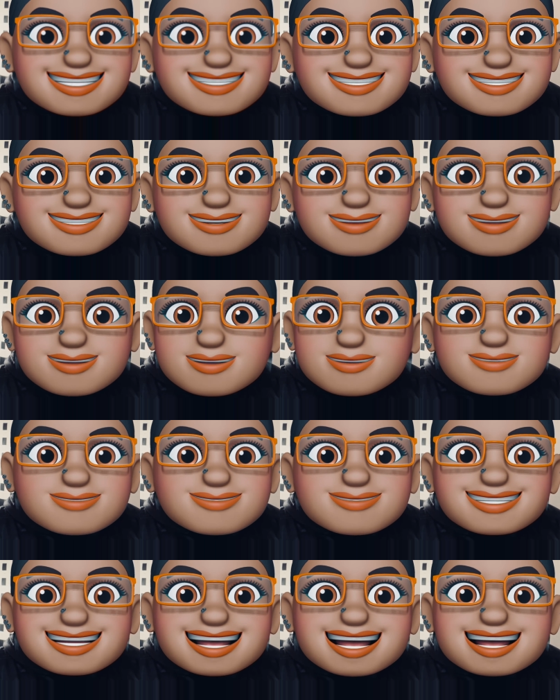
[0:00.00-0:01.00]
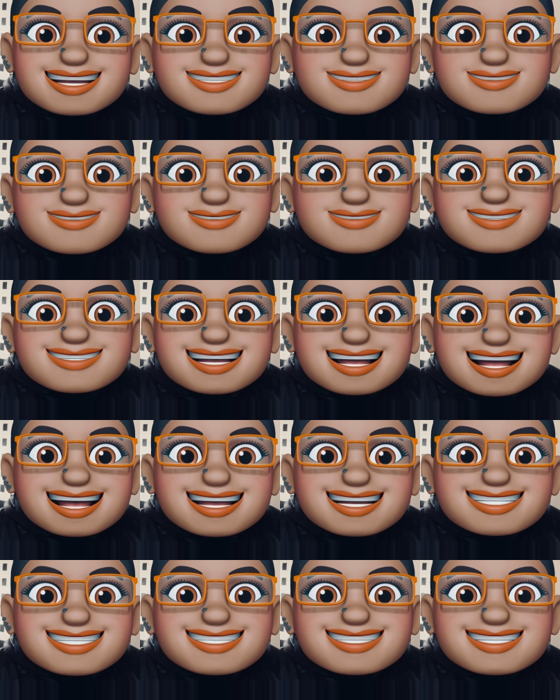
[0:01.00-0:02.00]
no, you can't do
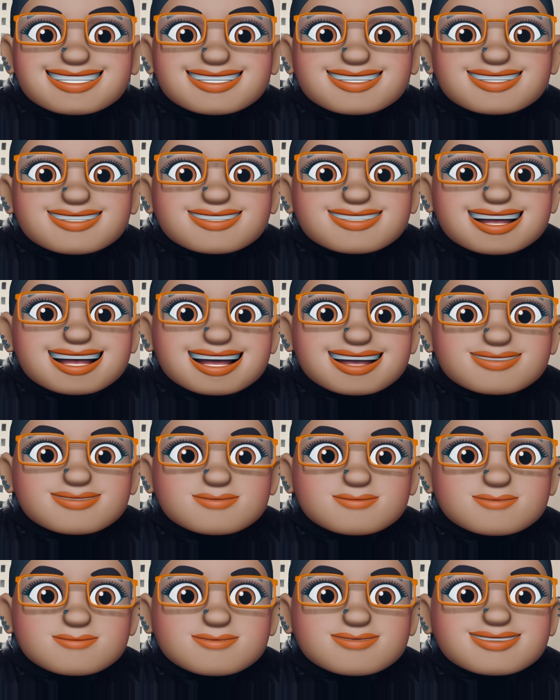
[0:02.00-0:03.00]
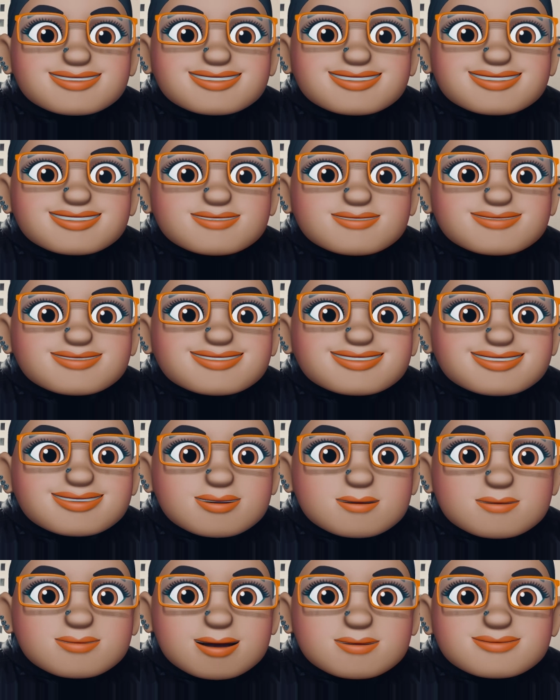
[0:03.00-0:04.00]
that. You can't, you know,
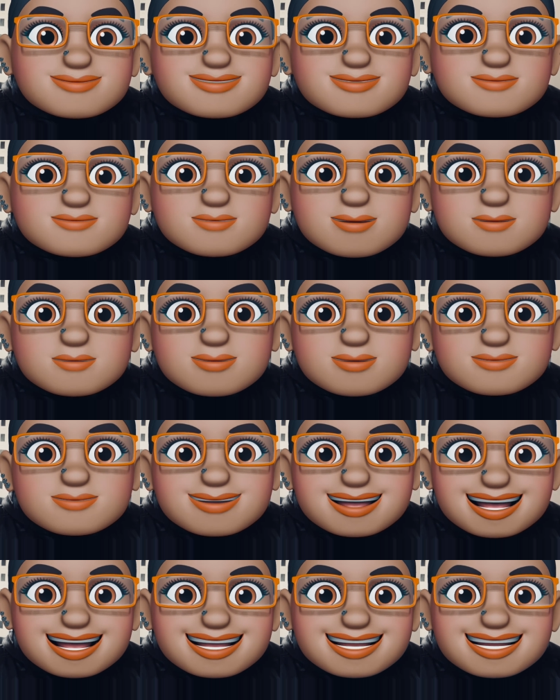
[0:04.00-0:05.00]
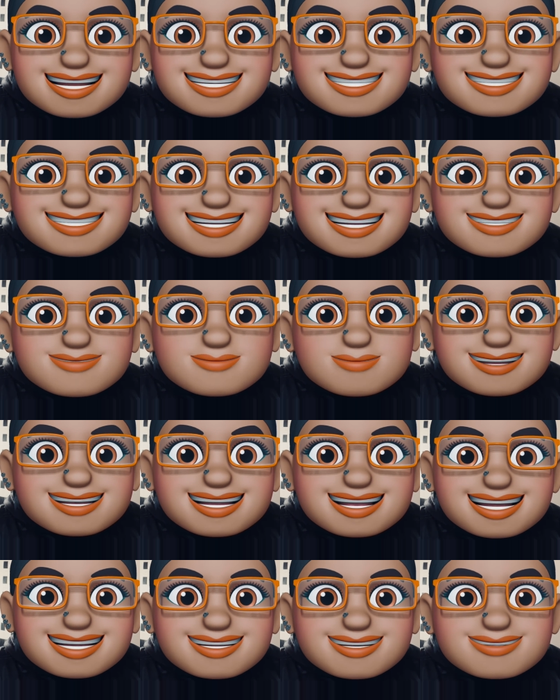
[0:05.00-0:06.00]
promise people money and then be
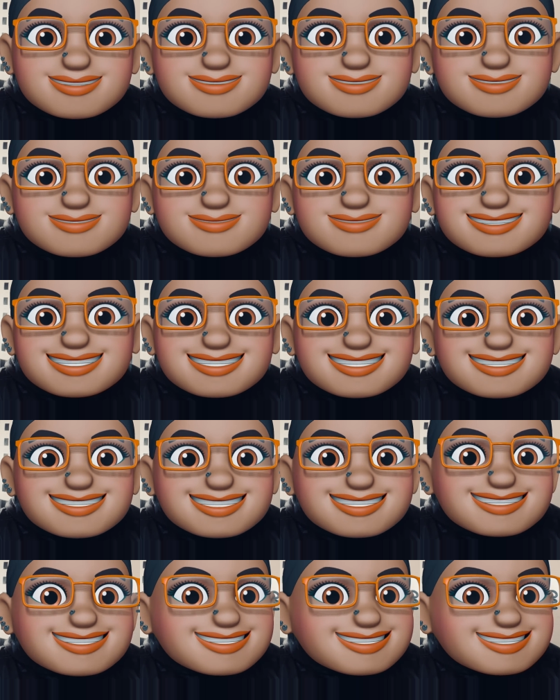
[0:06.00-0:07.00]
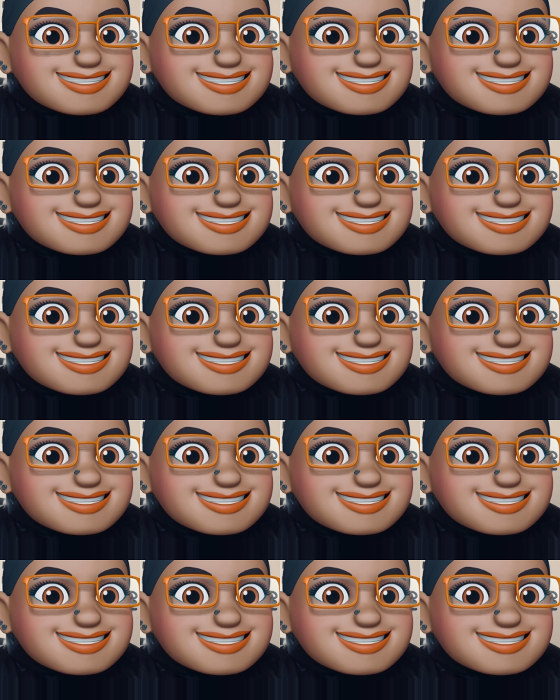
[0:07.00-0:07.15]
like, oh, this isn't